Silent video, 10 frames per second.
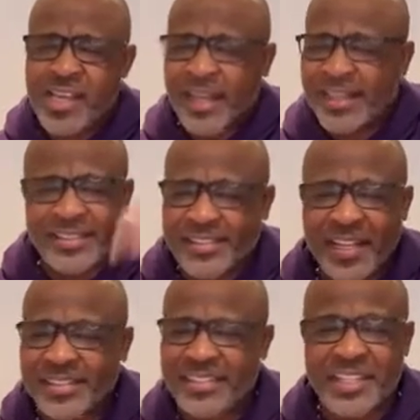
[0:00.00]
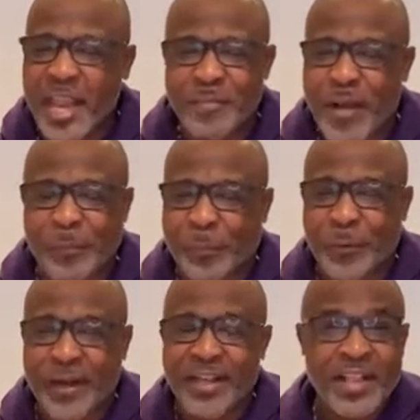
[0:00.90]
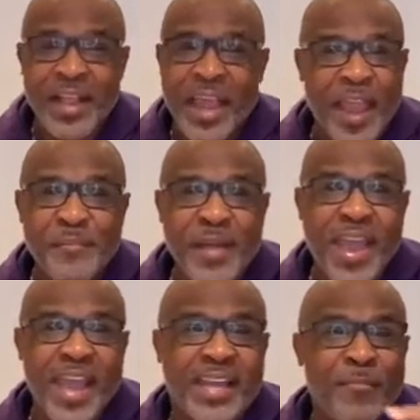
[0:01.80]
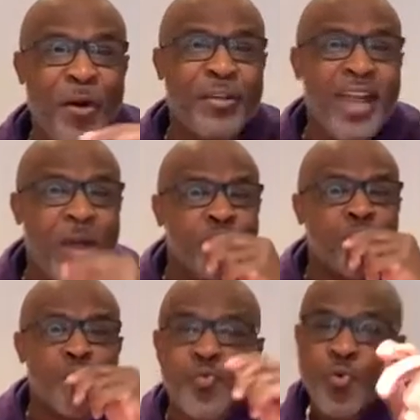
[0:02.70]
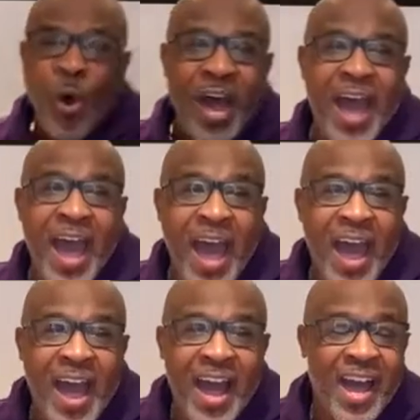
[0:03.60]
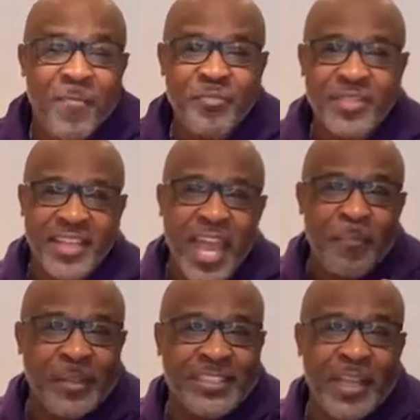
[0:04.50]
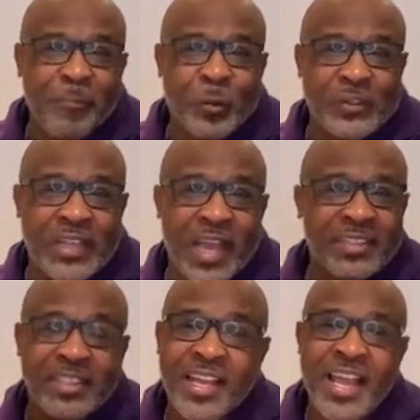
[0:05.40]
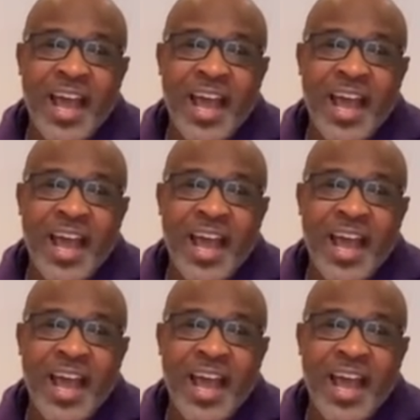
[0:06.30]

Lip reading: In Jesus' name I pray, amen. Come on now, keep it simple, saints.